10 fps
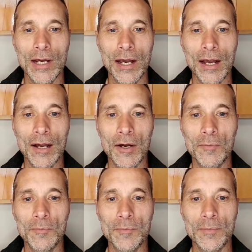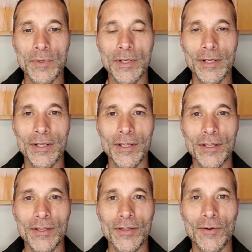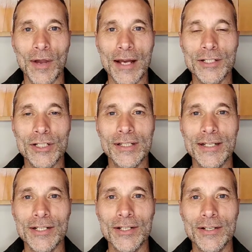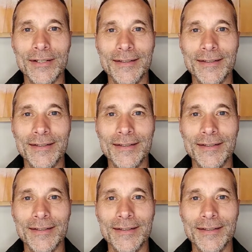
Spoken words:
um, you actually,